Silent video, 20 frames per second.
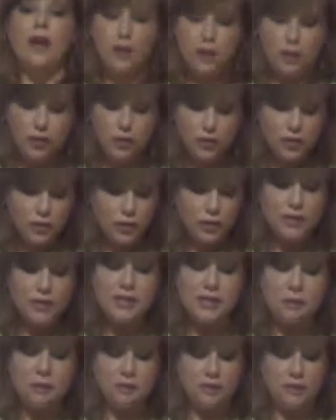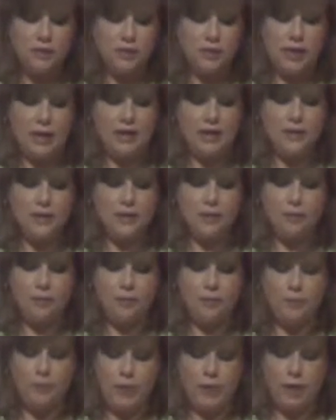You could deglaze the
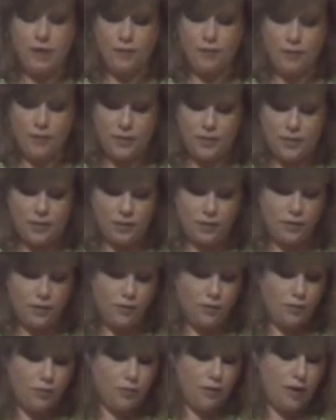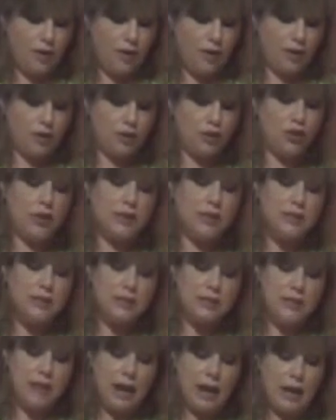pan with a little chicken
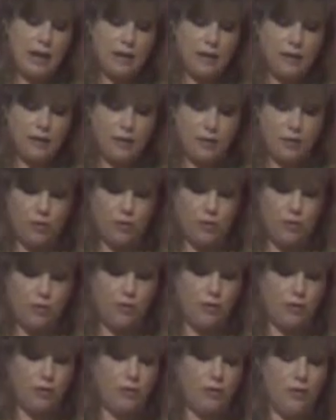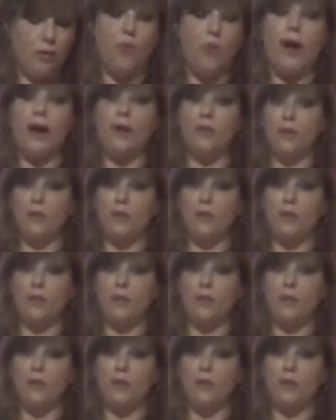stock or a little white